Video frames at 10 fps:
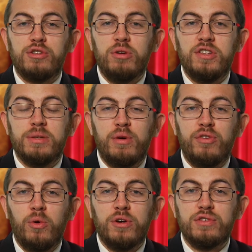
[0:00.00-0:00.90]
let's read some of
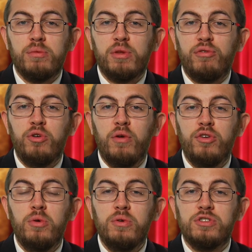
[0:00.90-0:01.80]
yours from the few of
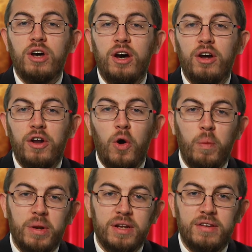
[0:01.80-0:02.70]
you who saw it on
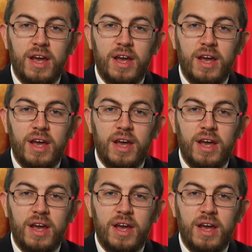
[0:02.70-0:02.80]
opening